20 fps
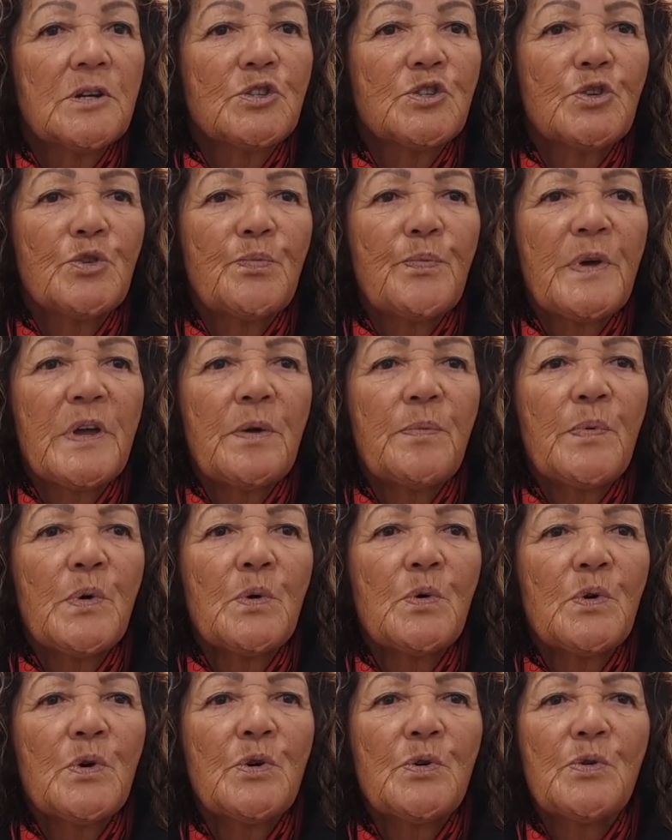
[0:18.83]
To
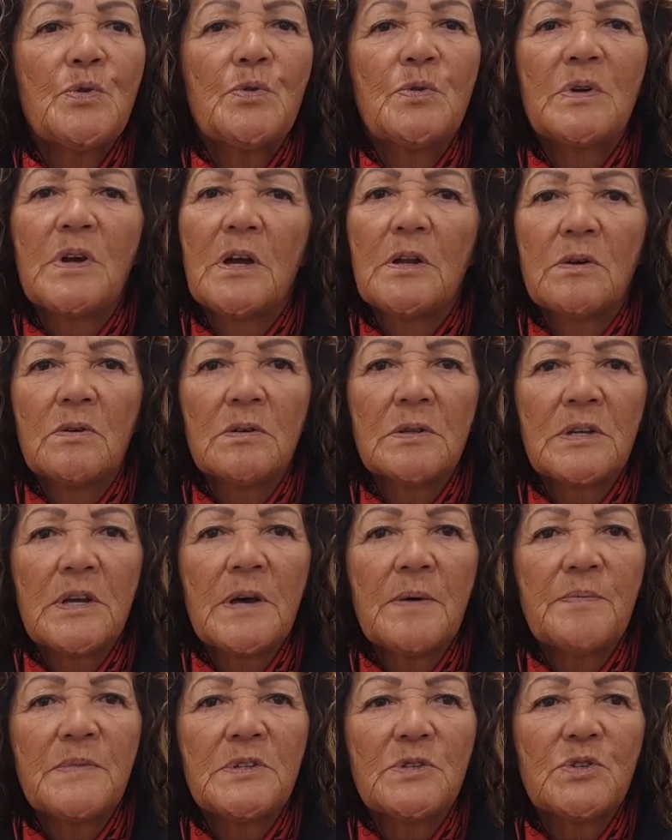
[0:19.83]
people who cannot
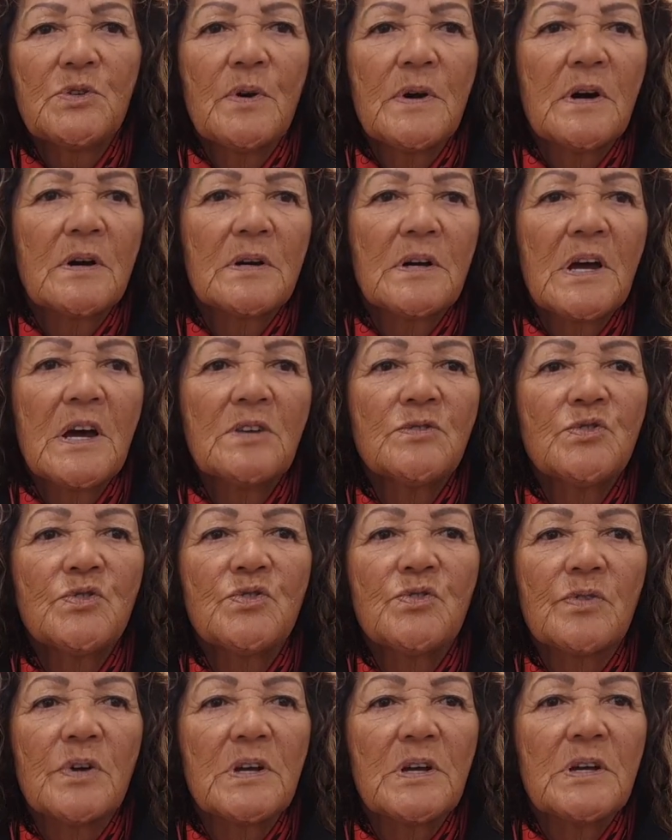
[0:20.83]
come into our
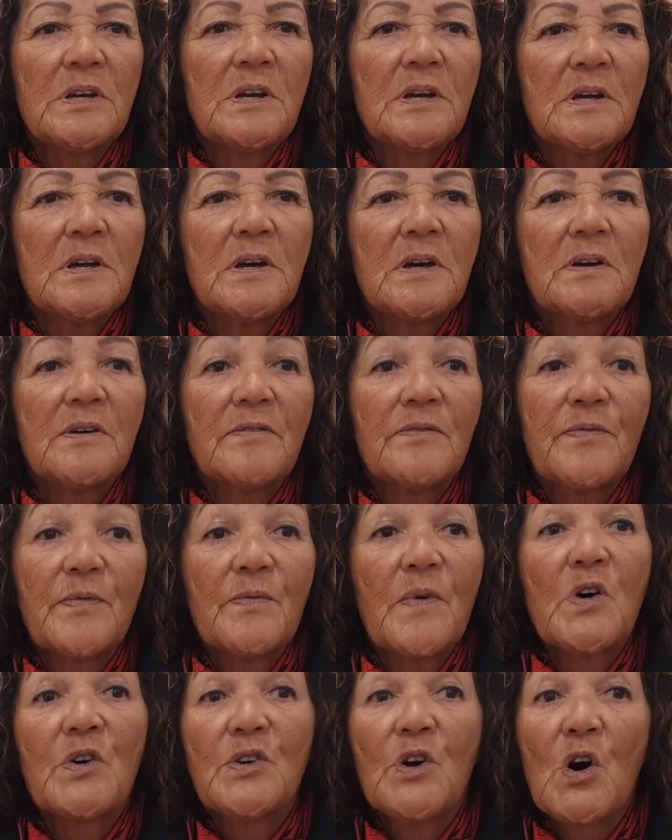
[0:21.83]
country
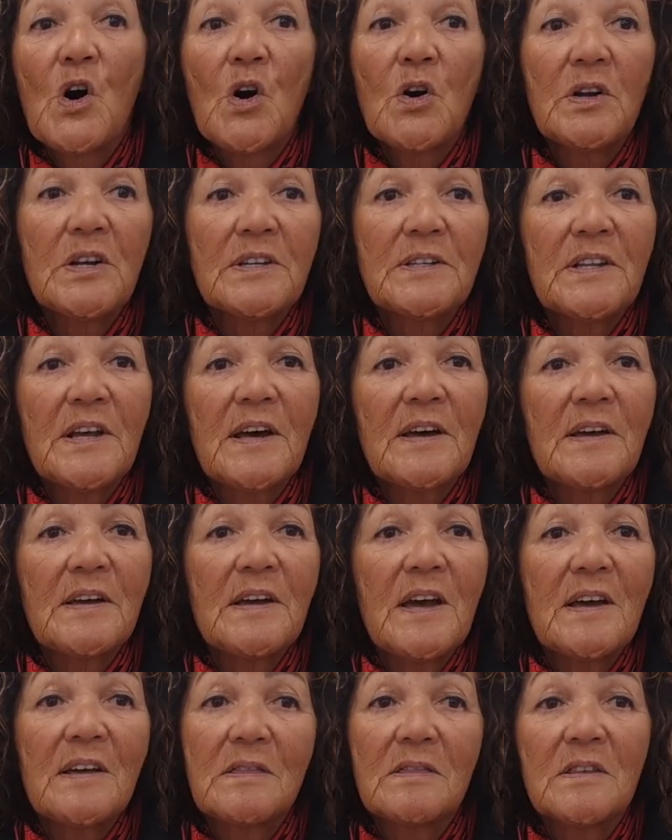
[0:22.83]
on a
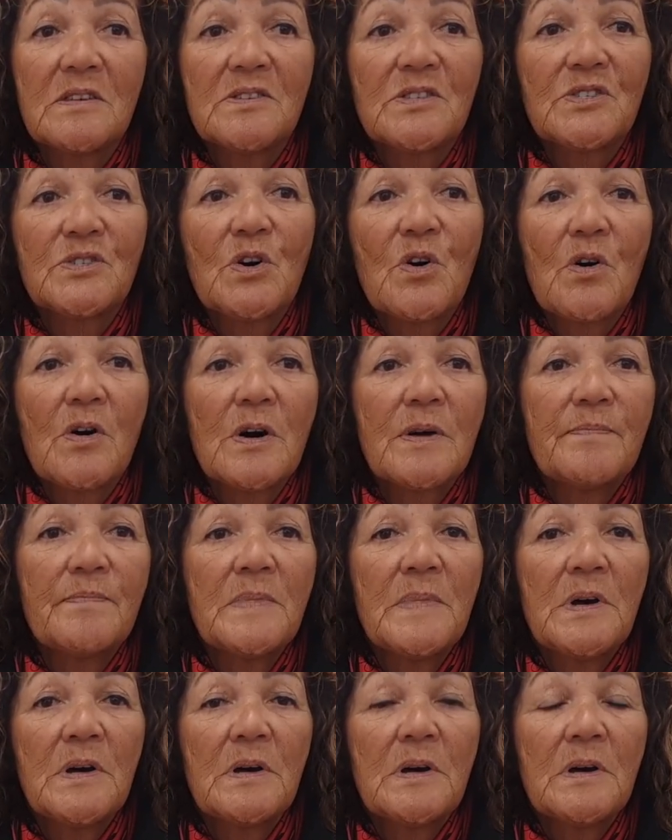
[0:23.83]
holiday at this
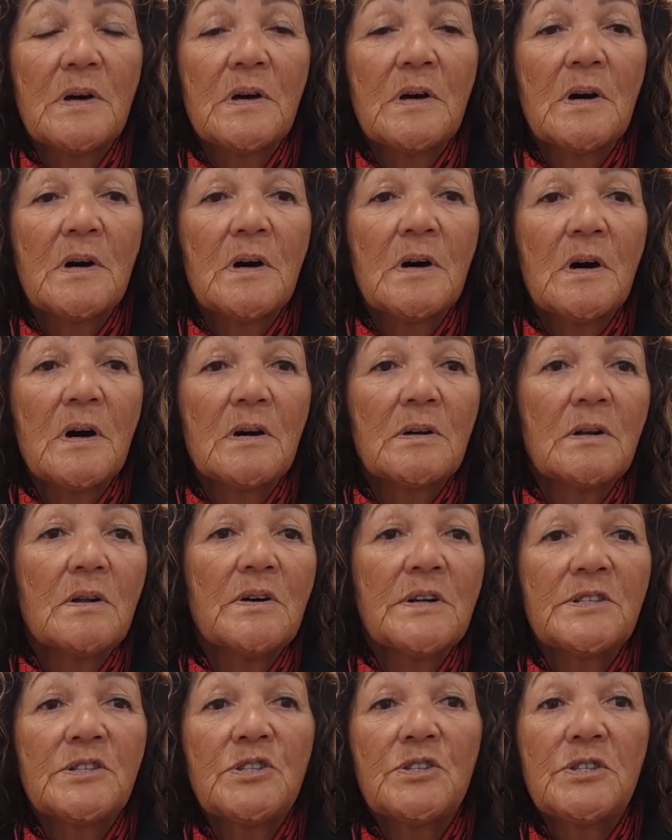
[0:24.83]
time, I'd
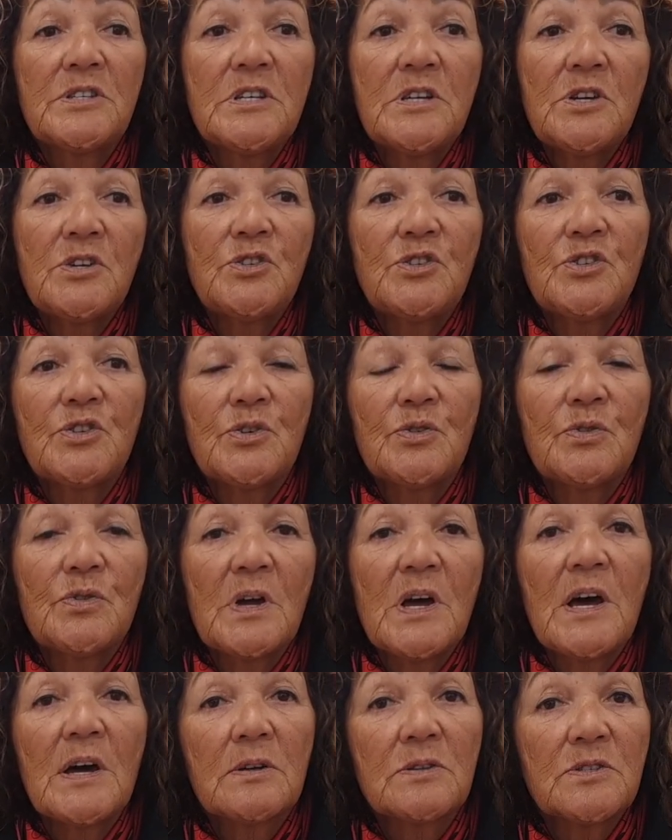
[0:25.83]
like to teach
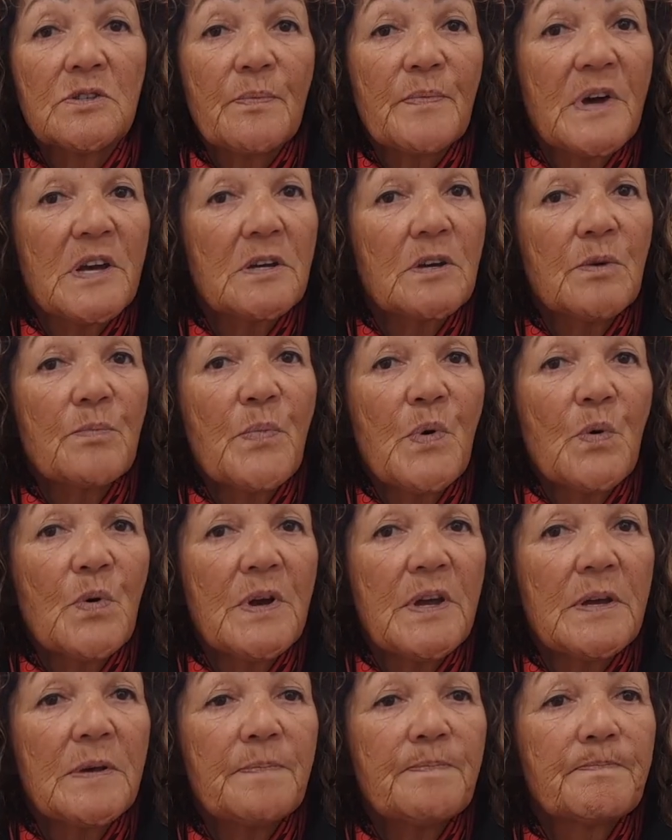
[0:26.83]
you how to make a
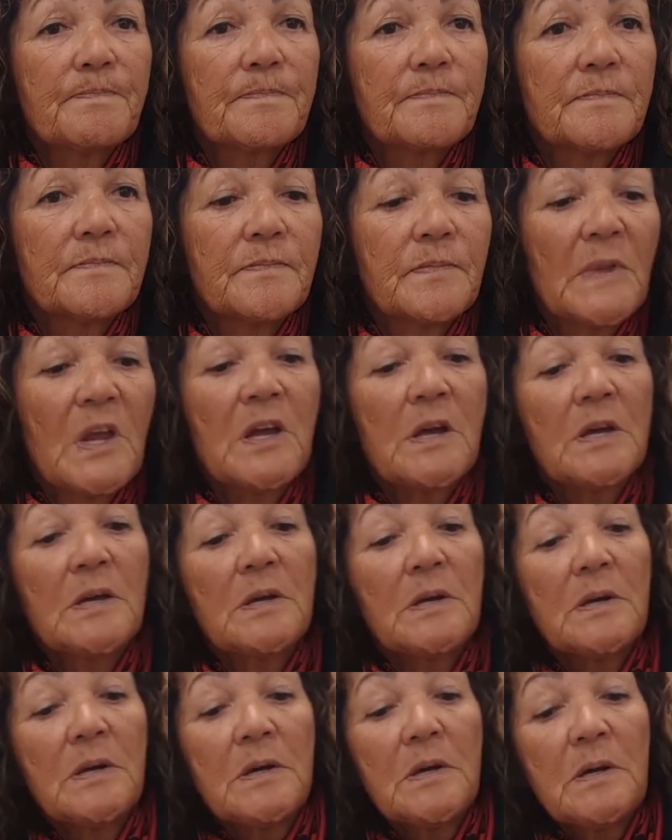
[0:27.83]
poi.
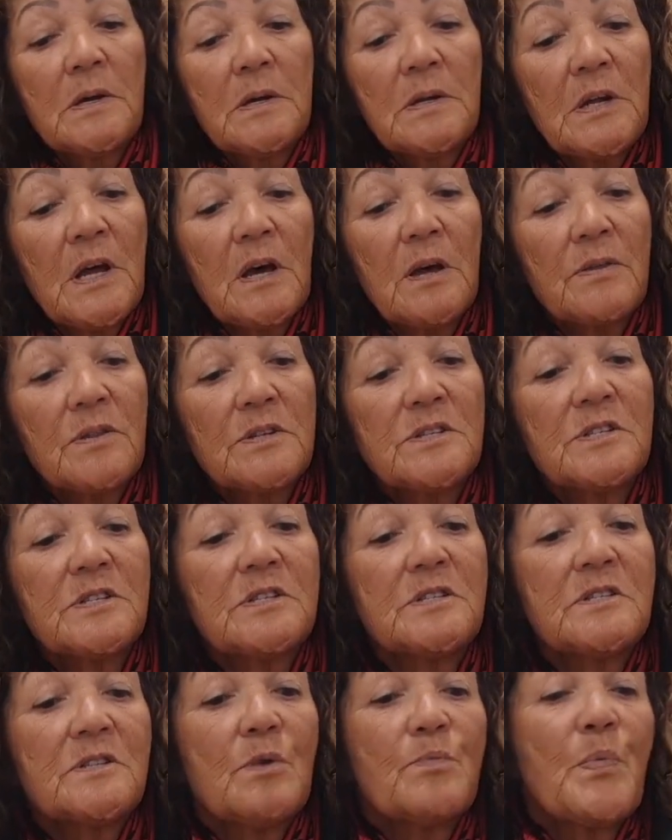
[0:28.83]
Now this
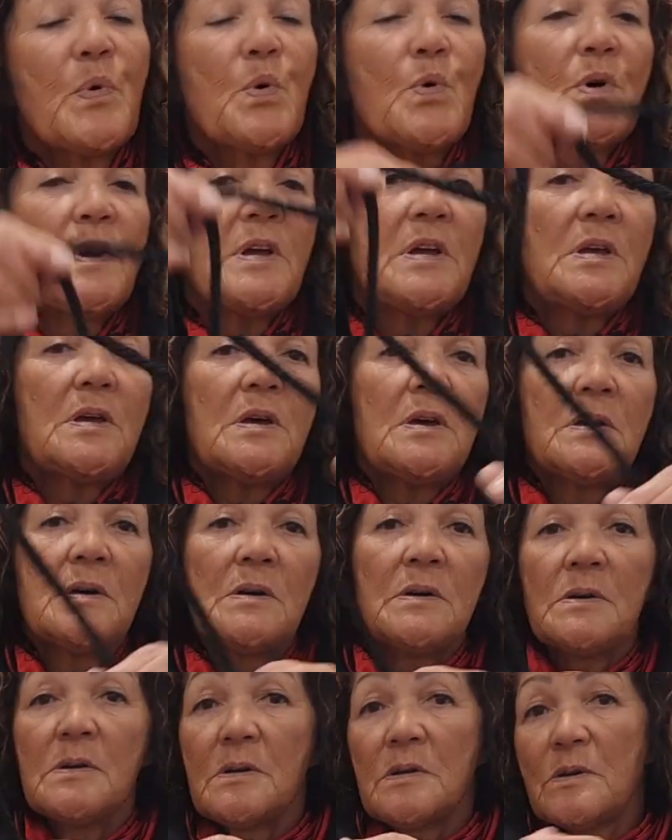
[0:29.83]
is the poi here,
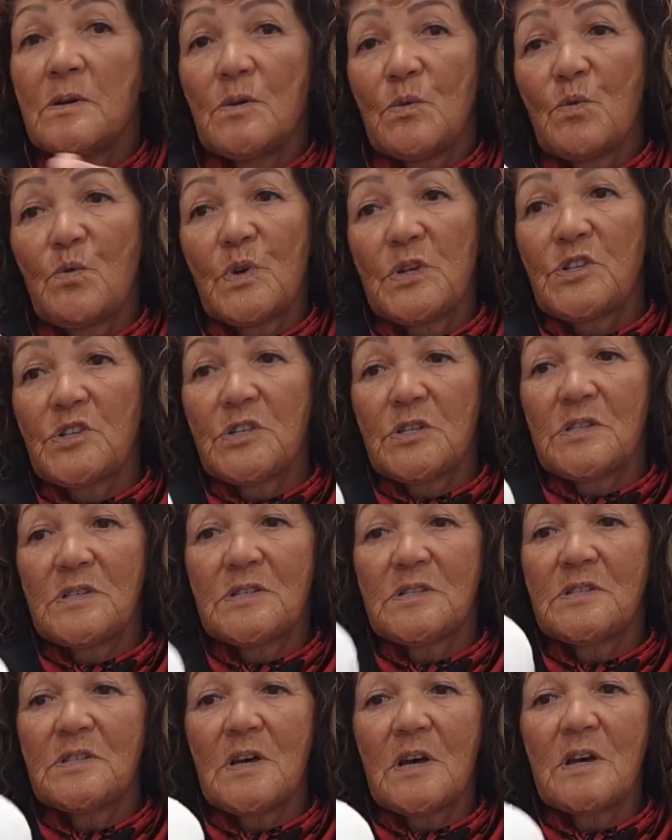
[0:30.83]
which
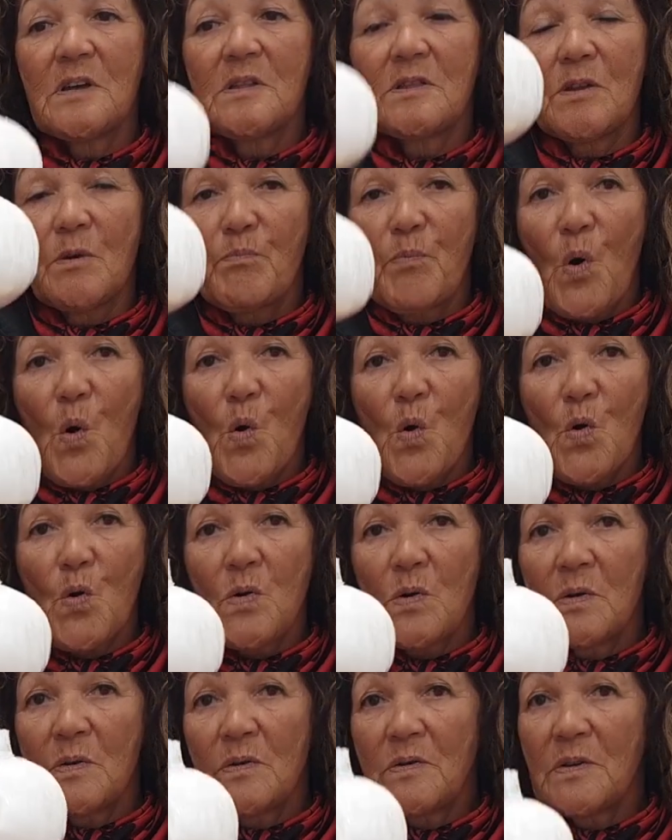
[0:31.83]
is the
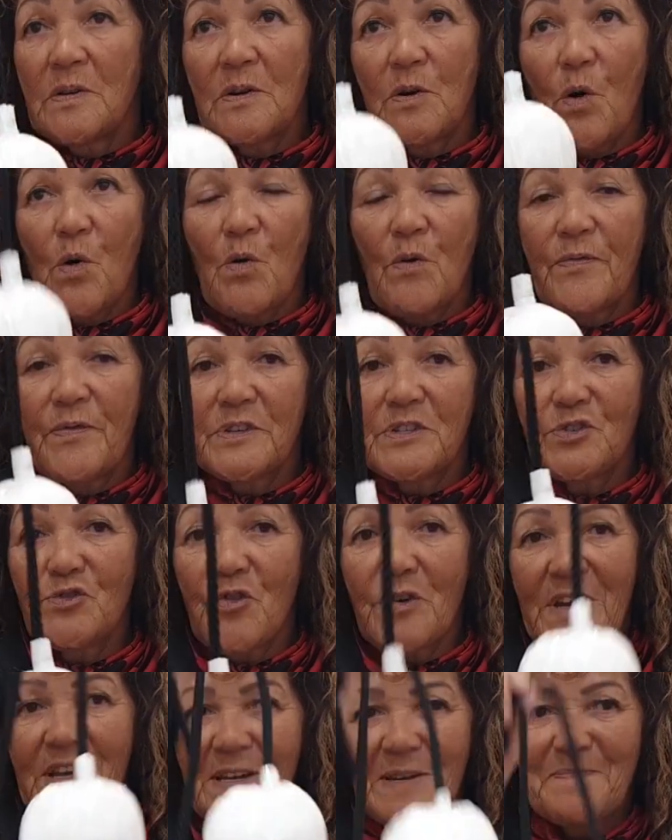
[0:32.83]
ball of a
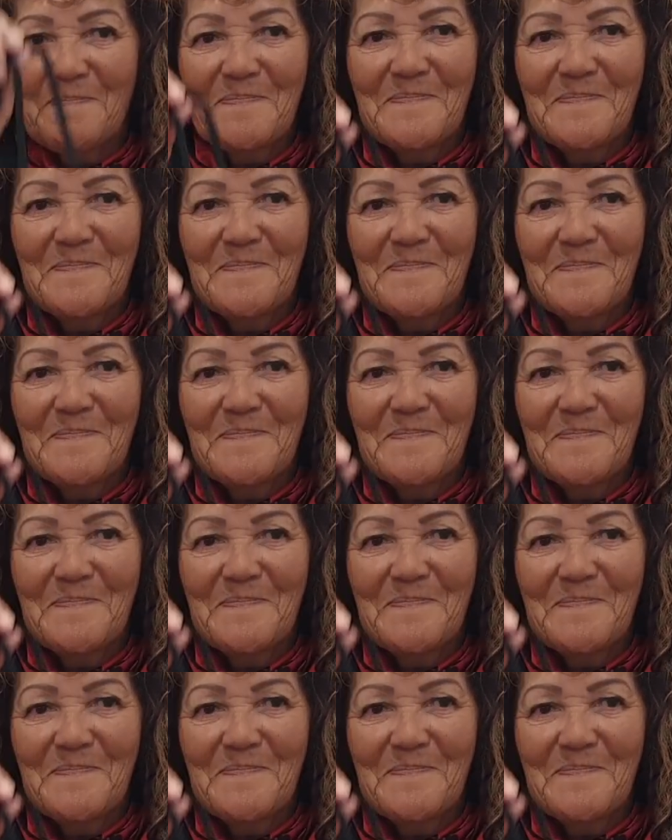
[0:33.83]
string.